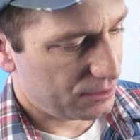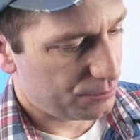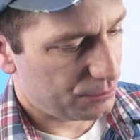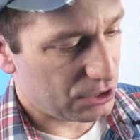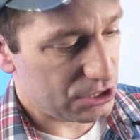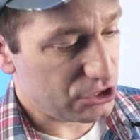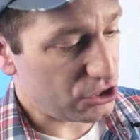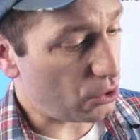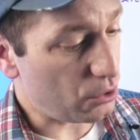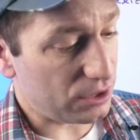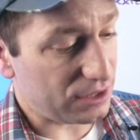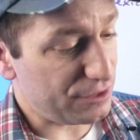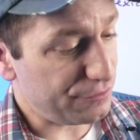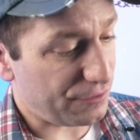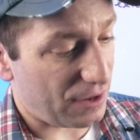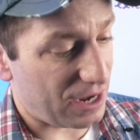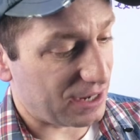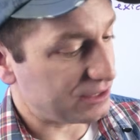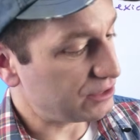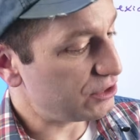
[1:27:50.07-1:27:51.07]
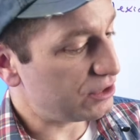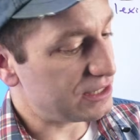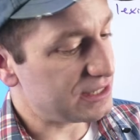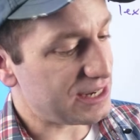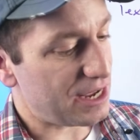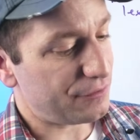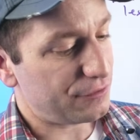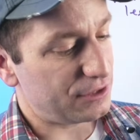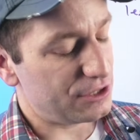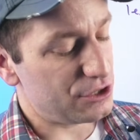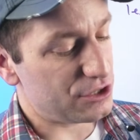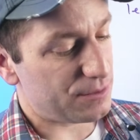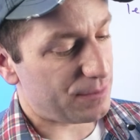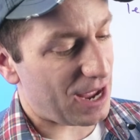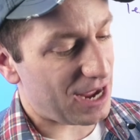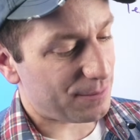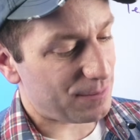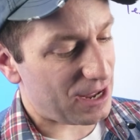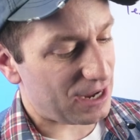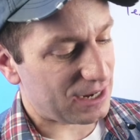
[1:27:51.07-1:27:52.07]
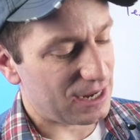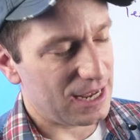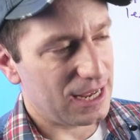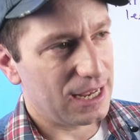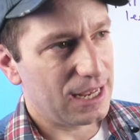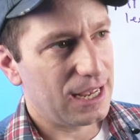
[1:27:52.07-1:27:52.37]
But totally fine. You can definitely use a backpack.